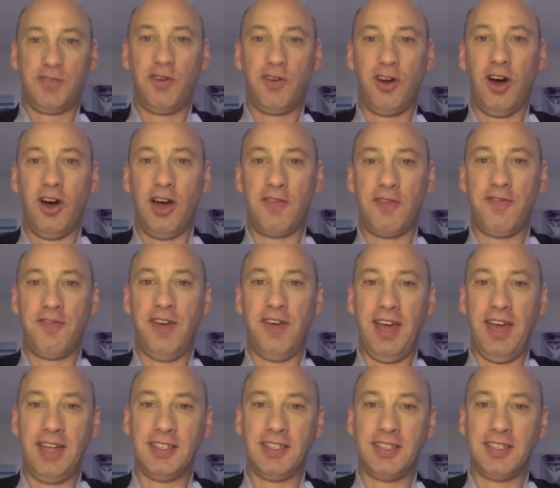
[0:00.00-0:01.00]
high
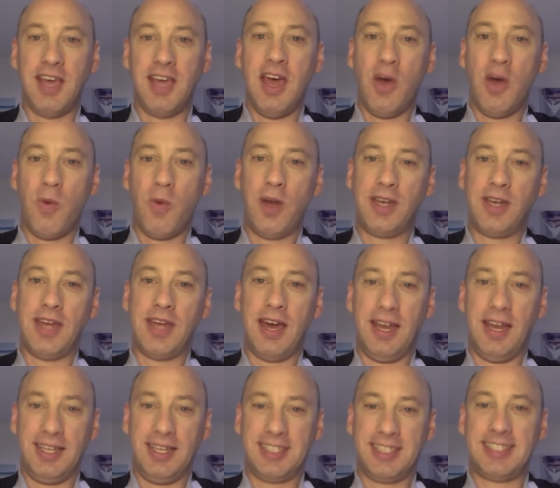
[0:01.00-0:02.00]
fence went down
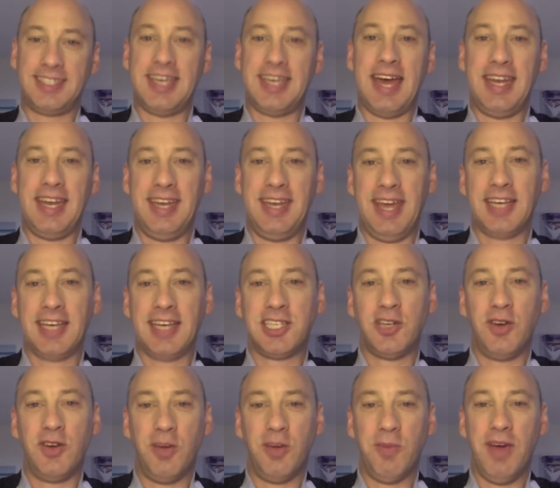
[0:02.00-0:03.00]
and sat next to
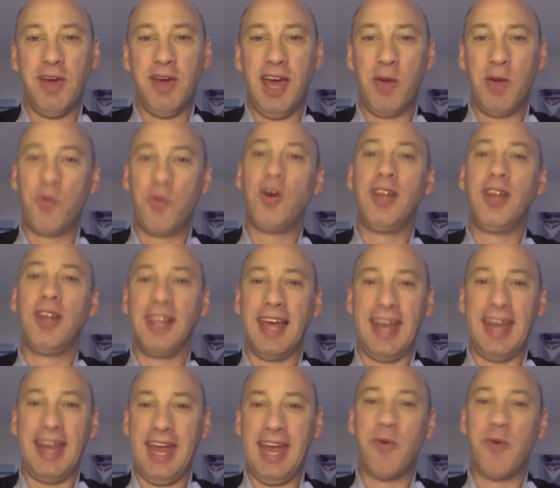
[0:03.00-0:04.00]
him and wouldn't let
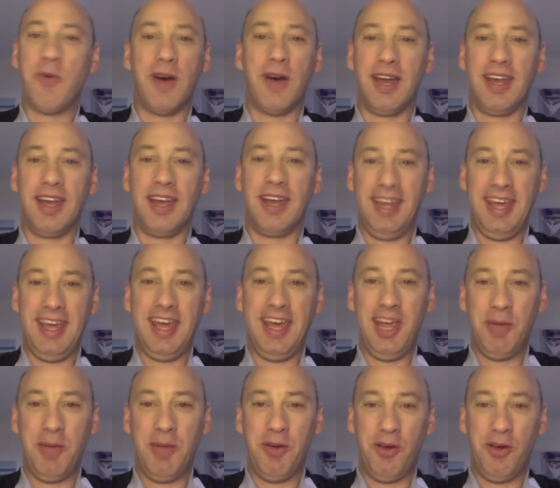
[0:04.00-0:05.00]
anyone near
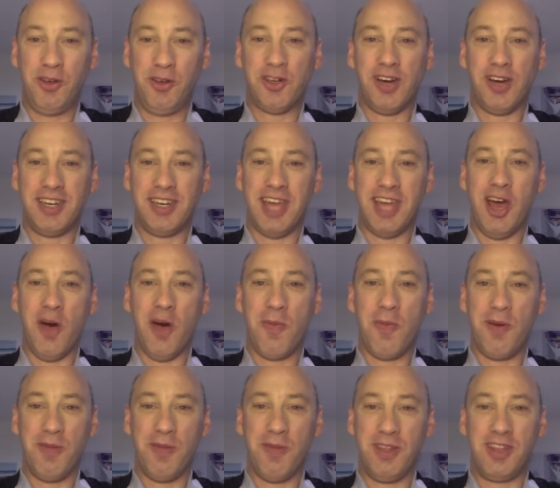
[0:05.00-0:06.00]
him who tried to help
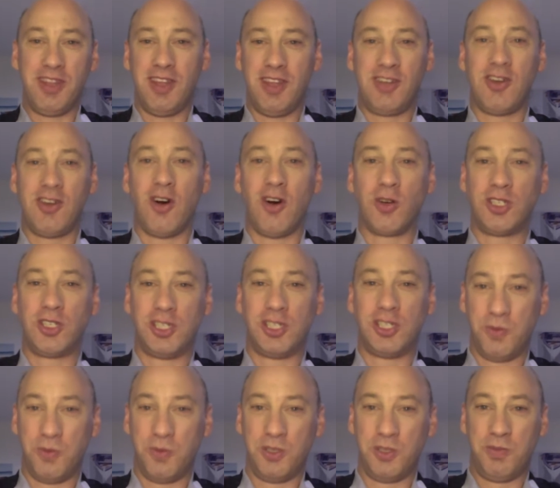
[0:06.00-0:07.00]
him. The dog just
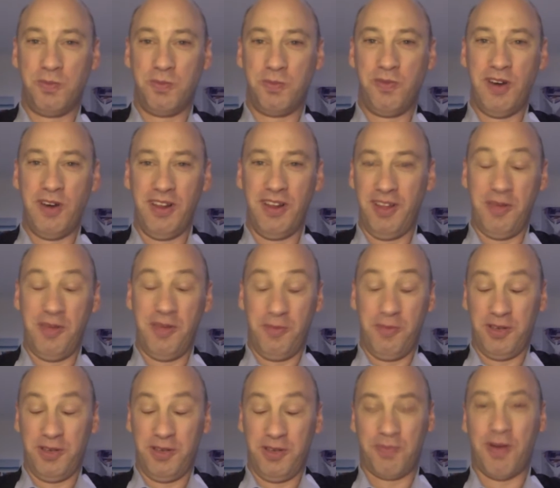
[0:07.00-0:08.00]
was
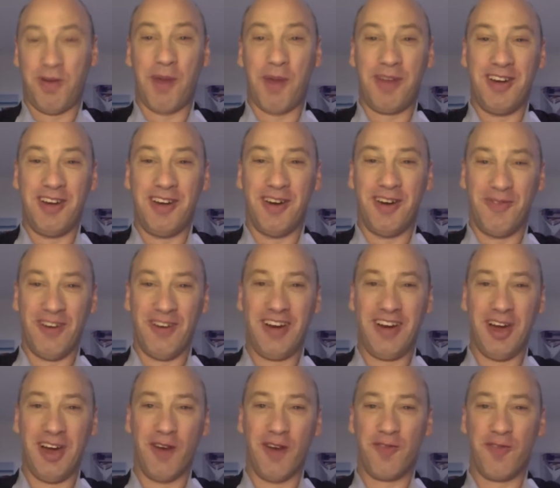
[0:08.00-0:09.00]
probably not very
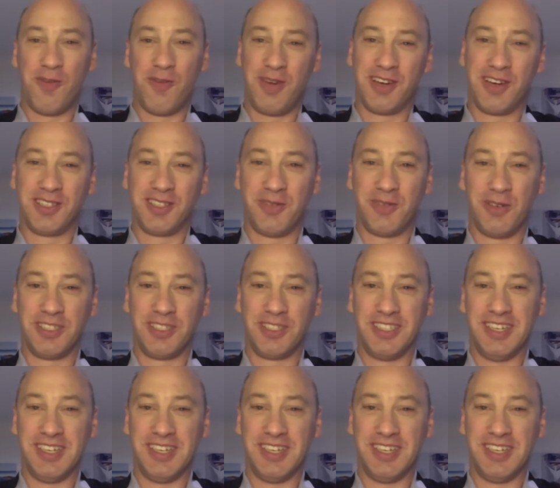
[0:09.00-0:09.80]
helpful because it wasn't